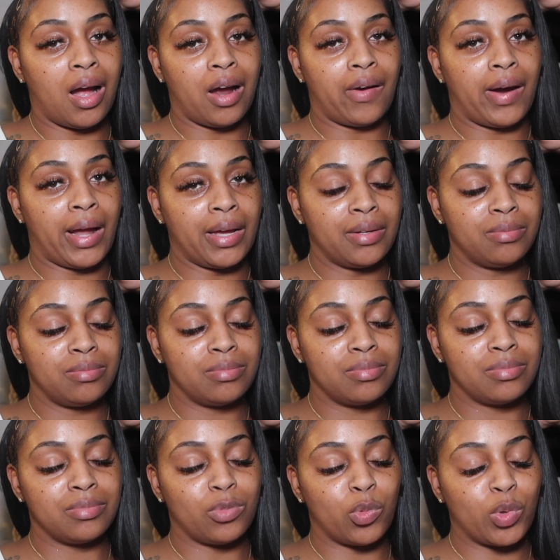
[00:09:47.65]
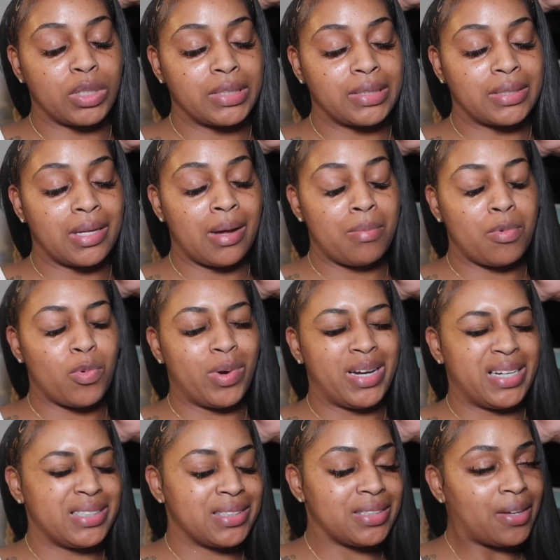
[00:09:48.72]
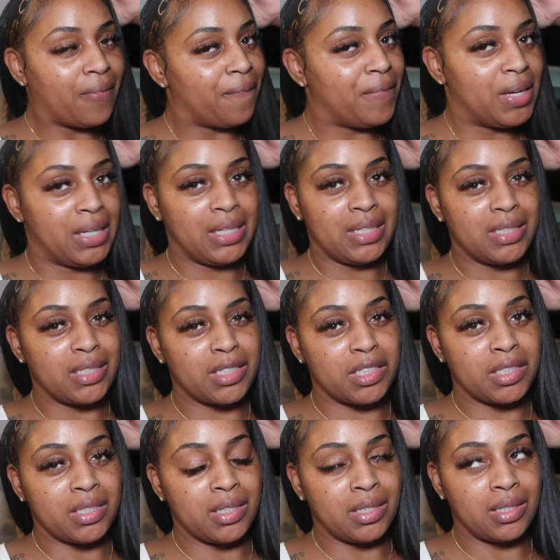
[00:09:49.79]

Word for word: All right, we're somewhat finished.